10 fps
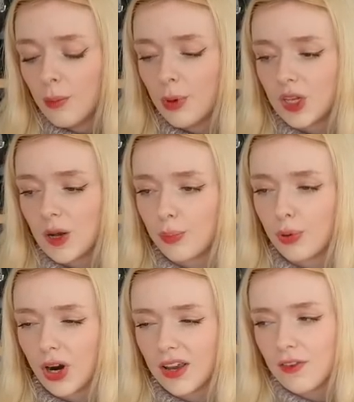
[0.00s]
but their
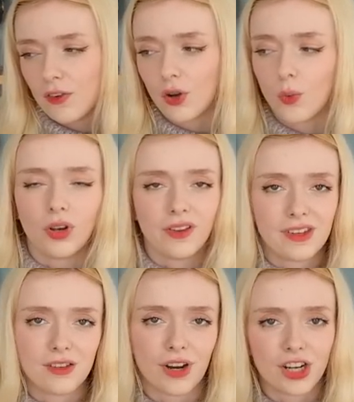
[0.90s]
price to
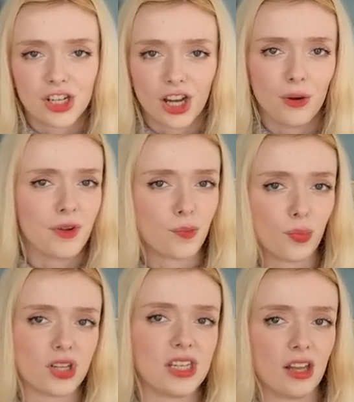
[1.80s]
quality ratio is
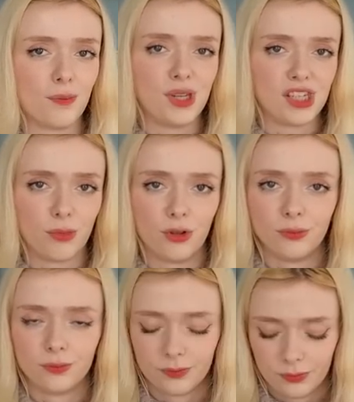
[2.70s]
pretty unbeatable.